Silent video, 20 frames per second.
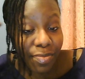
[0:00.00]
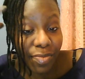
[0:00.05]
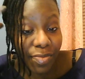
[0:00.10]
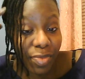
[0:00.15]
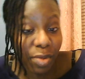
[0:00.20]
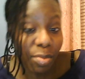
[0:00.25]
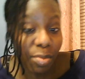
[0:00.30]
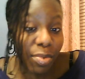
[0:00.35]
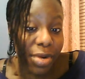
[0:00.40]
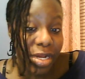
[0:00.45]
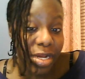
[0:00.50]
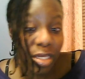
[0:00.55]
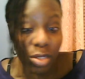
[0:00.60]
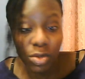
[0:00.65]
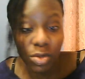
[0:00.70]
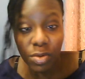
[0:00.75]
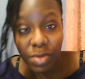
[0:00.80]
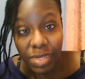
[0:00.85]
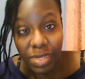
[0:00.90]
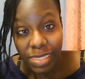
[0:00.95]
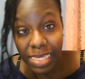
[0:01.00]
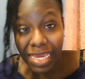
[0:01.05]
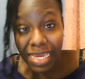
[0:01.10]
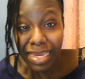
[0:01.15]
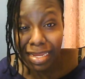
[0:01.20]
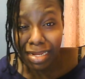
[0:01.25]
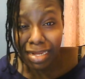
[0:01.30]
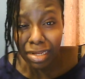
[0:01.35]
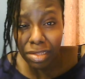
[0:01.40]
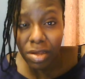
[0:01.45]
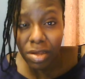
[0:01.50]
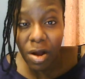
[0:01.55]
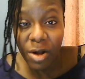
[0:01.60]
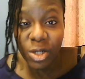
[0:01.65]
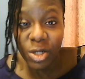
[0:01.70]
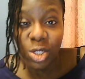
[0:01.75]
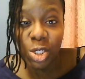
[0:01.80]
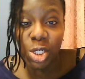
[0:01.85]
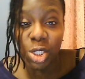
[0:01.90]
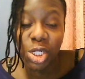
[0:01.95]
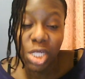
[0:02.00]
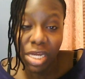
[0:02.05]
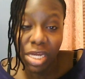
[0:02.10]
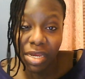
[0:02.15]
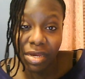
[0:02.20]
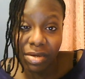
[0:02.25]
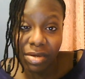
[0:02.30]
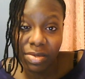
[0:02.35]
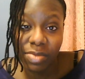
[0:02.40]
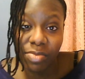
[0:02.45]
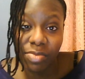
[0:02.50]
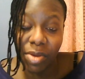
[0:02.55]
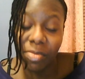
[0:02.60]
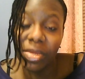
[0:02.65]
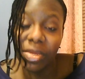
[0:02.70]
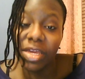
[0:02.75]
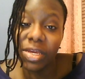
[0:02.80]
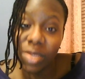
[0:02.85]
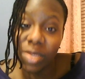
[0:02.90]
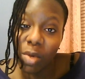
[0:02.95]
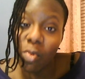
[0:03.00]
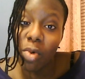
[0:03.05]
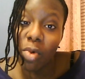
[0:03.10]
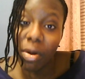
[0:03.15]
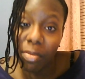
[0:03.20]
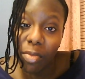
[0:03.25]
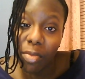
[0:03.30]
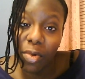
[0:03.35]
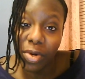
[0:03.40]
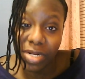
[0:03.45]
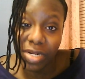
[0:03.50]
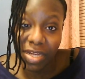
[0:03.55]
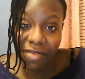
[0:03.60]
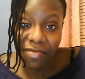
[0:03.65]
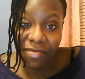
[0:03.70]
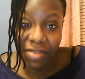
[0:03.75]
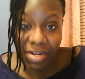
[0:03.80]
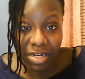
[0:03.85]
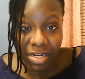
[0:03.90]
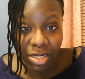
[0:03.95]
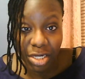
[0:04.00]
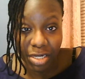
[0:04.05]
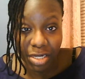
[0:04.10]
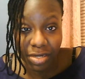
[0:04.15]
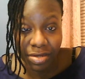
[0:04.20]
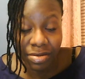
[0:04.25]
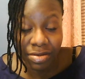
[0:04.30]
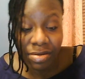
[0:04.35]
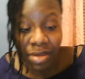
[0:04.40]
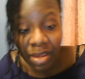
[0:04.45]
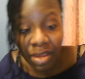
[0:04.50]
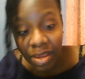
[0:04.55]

the braids are only taken in large chunks, but because I want more definition,